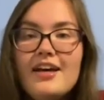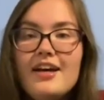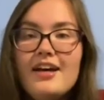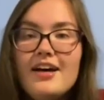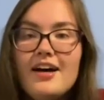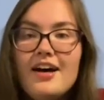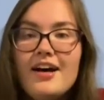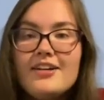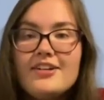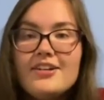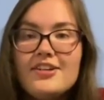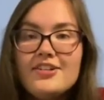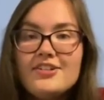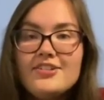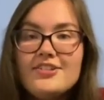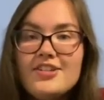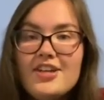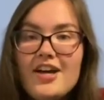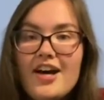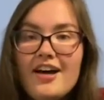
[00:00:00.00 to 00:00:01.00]
I could
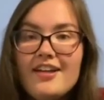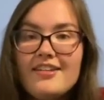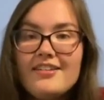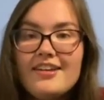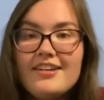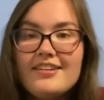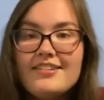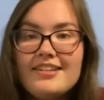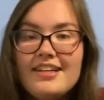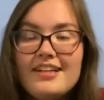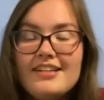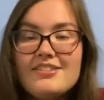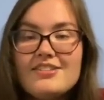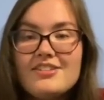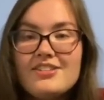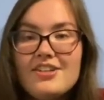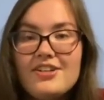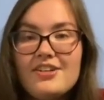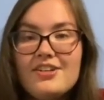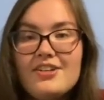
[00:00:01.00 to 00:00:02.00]
turn this
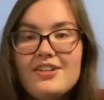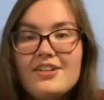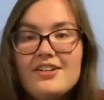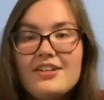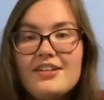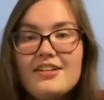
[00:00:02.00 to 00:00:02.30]
into